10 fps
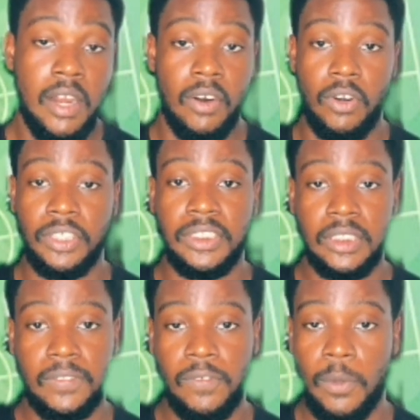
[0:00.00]

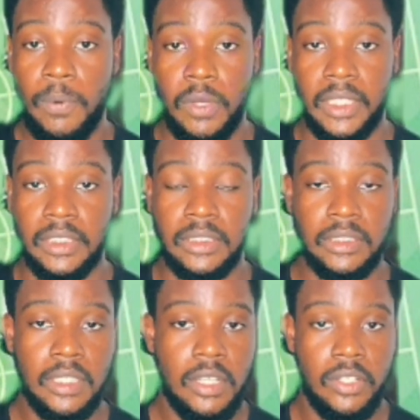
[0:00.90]
Rogers 4
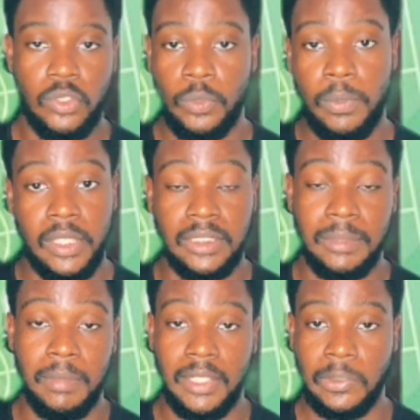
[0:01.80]
points, 2 points
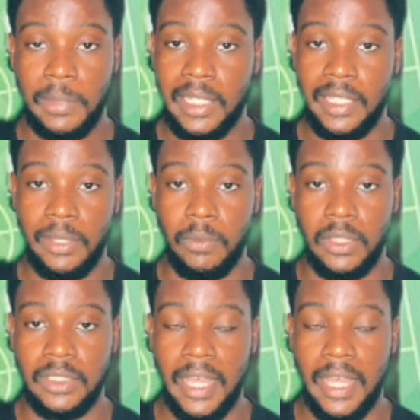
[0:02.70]
in back-to-back game weeks.